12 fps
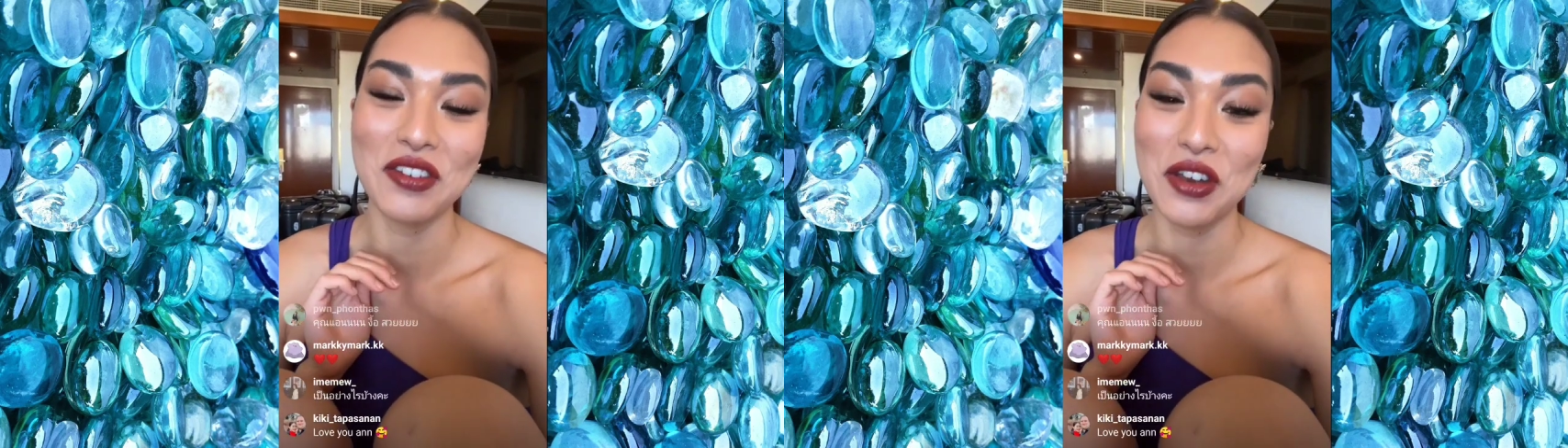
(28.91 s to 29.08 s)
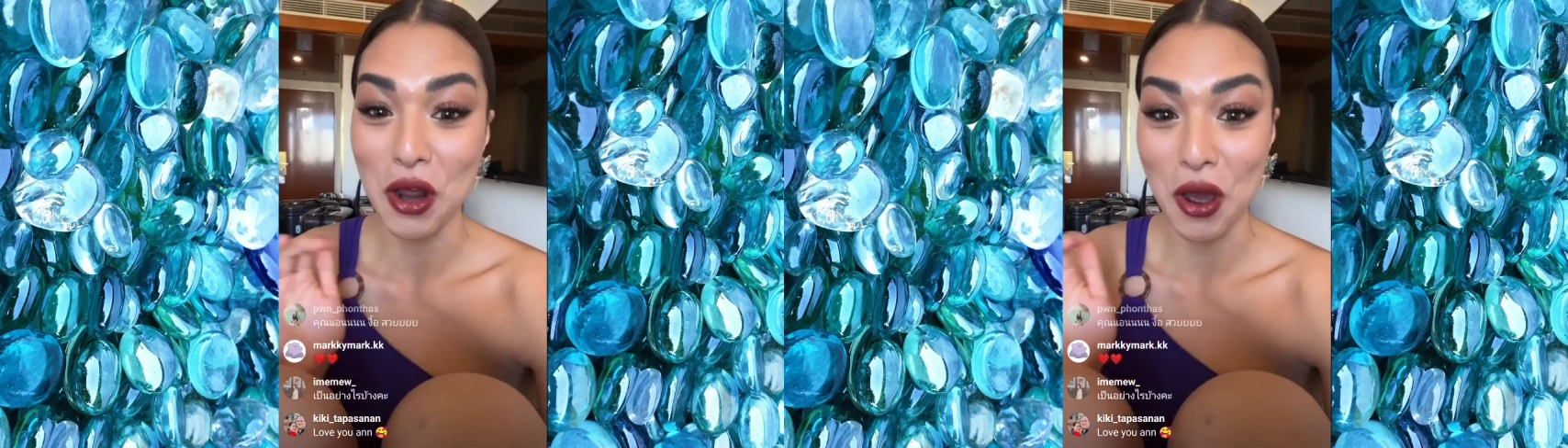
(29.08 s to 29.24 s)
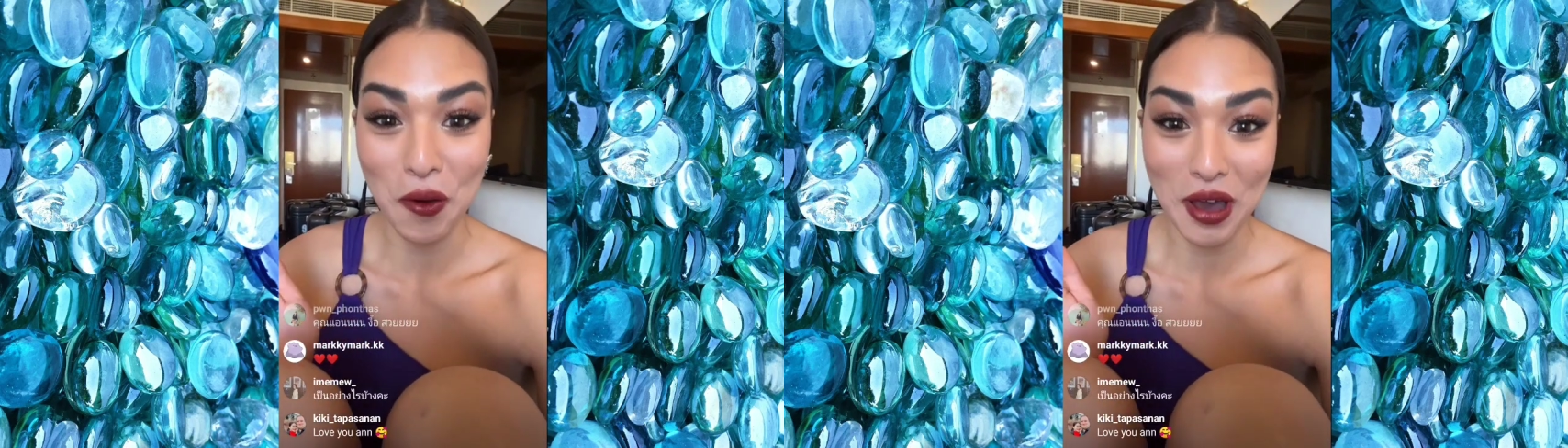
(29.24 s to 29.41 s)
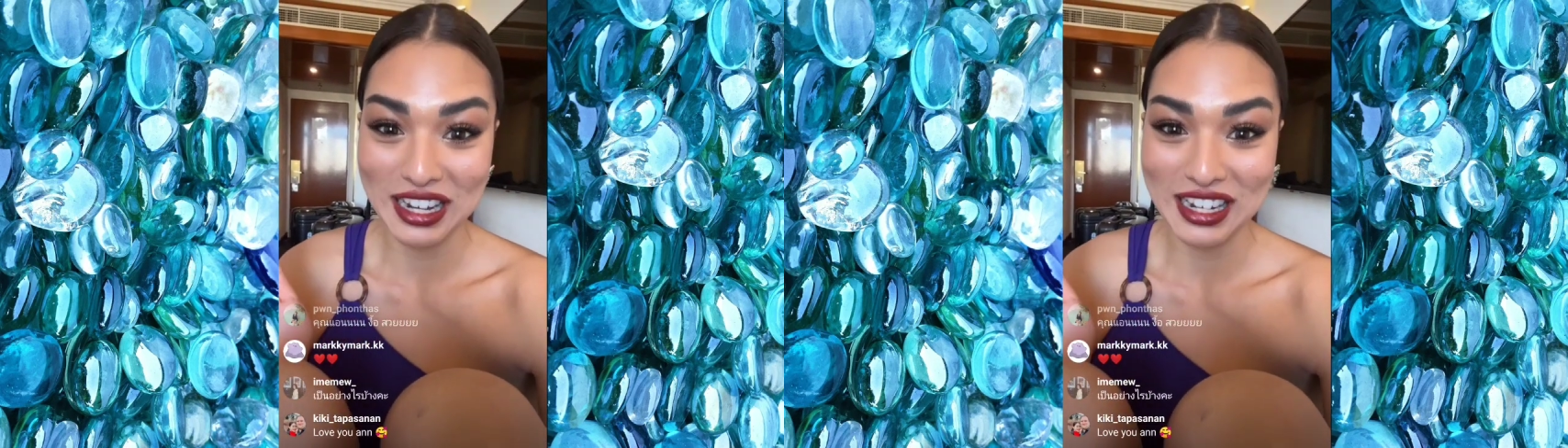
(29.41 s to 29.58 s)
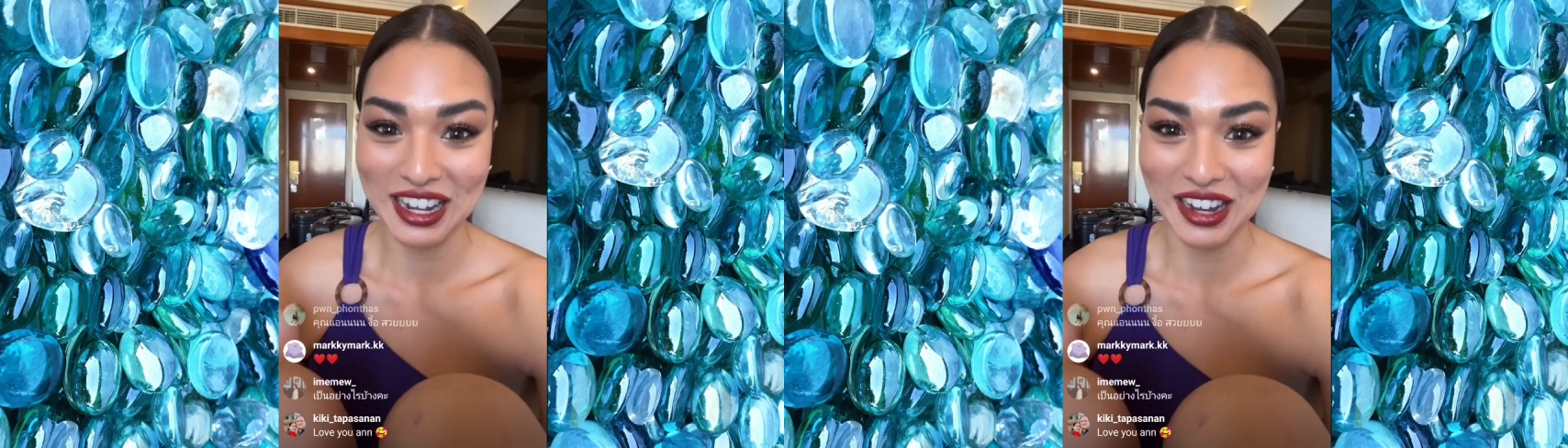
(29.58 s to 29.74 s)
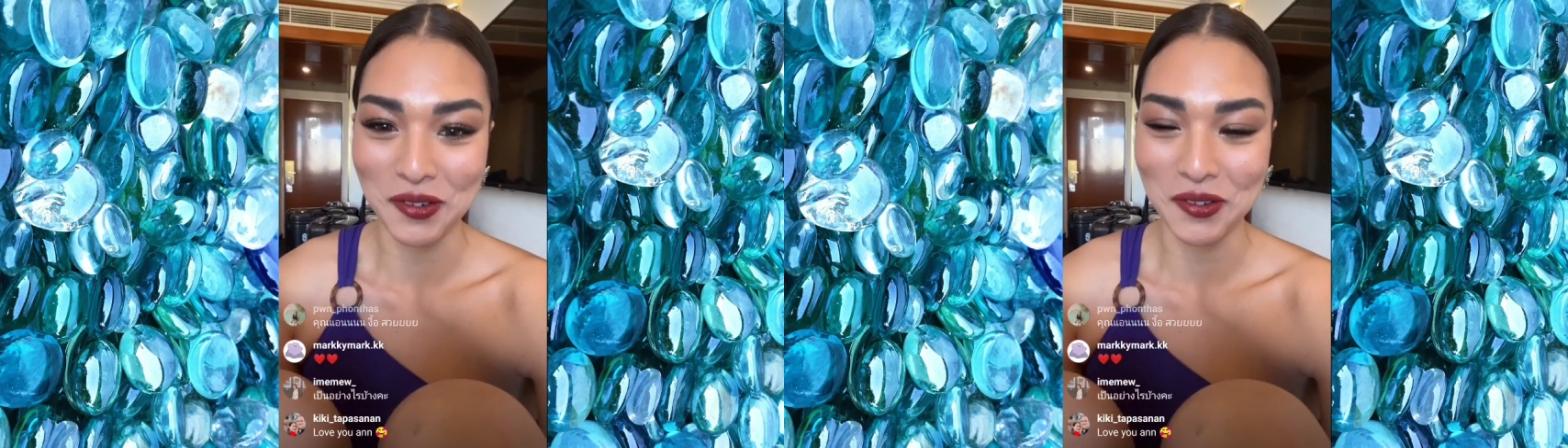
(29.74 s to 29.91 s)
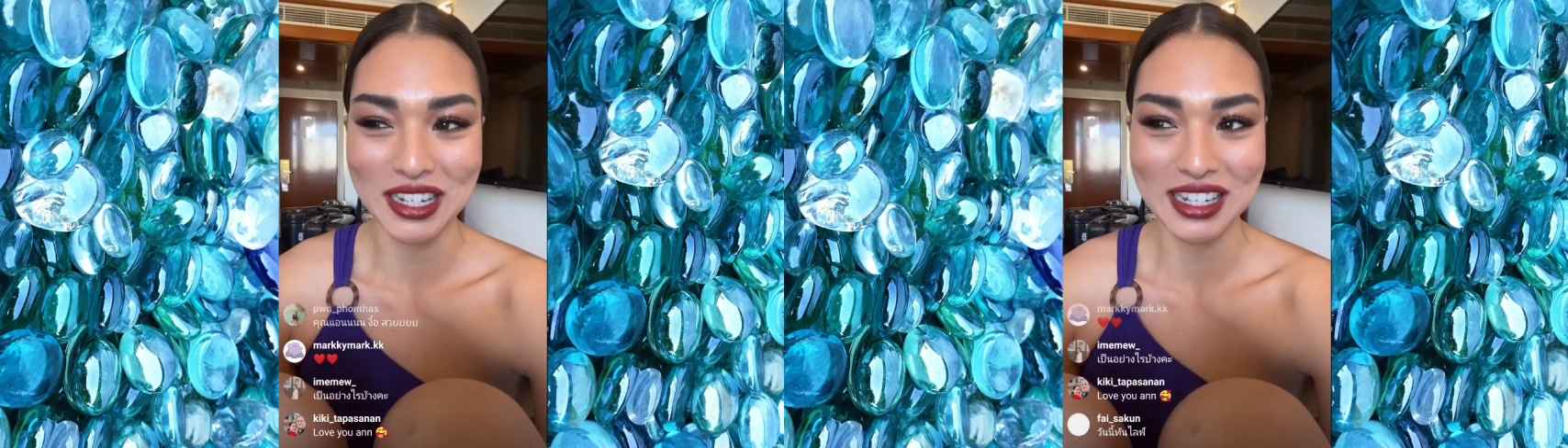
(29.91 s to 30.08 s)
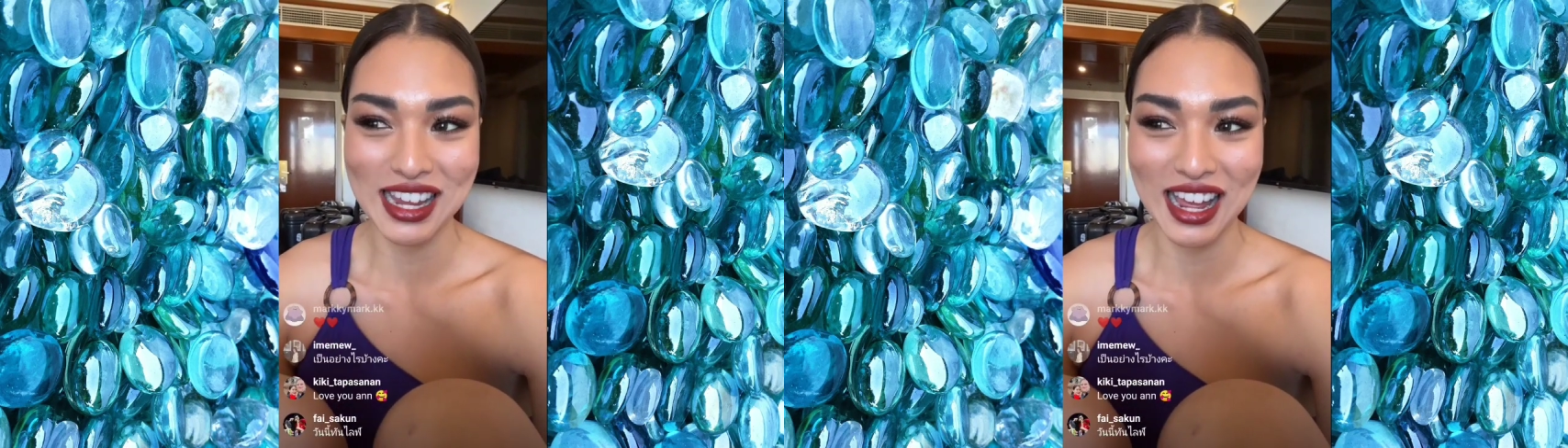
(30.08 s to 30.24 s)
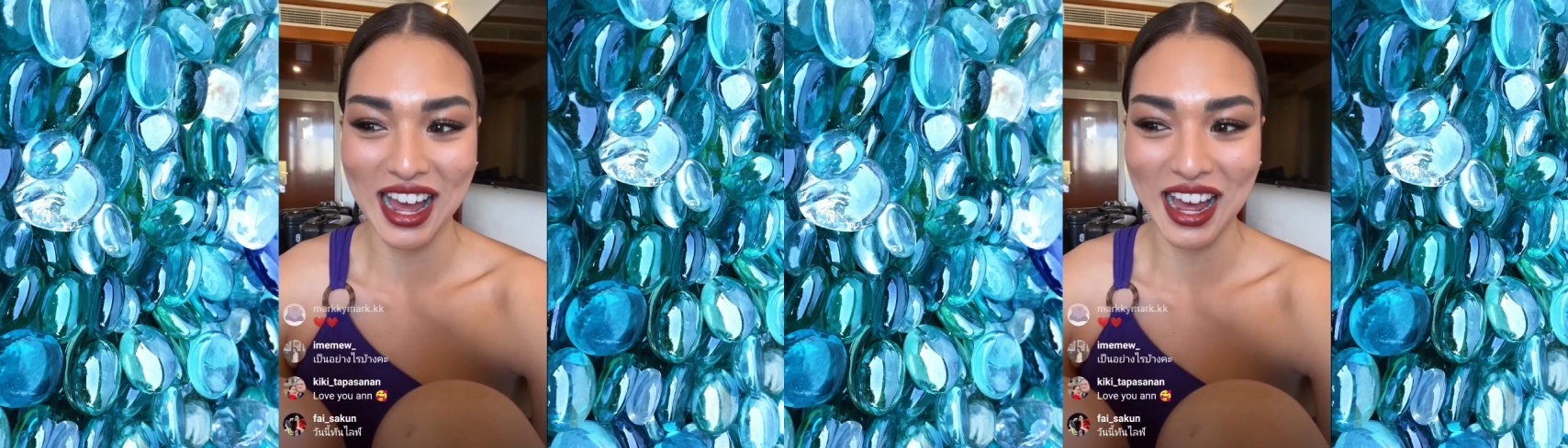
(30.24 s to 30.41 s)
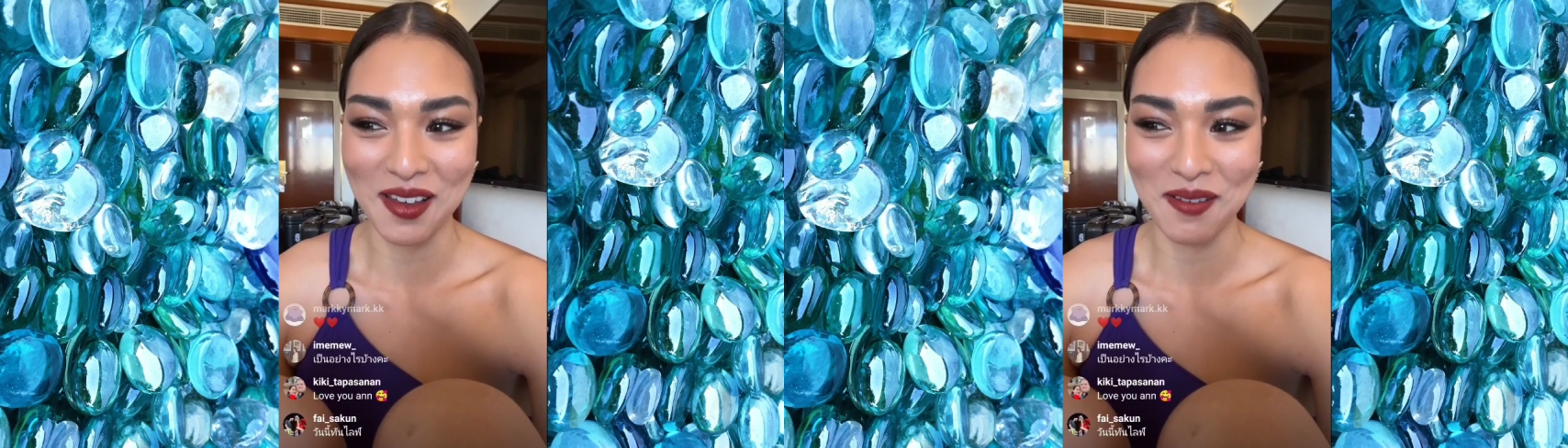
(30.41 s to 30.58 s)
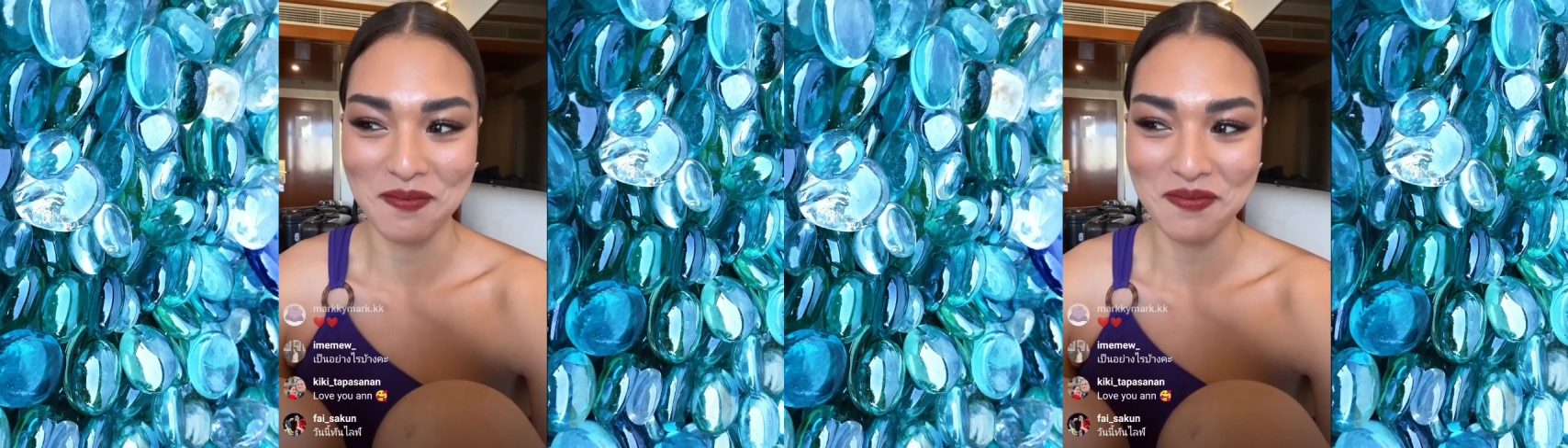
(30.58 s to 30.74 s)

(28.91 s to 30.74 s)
no idea what time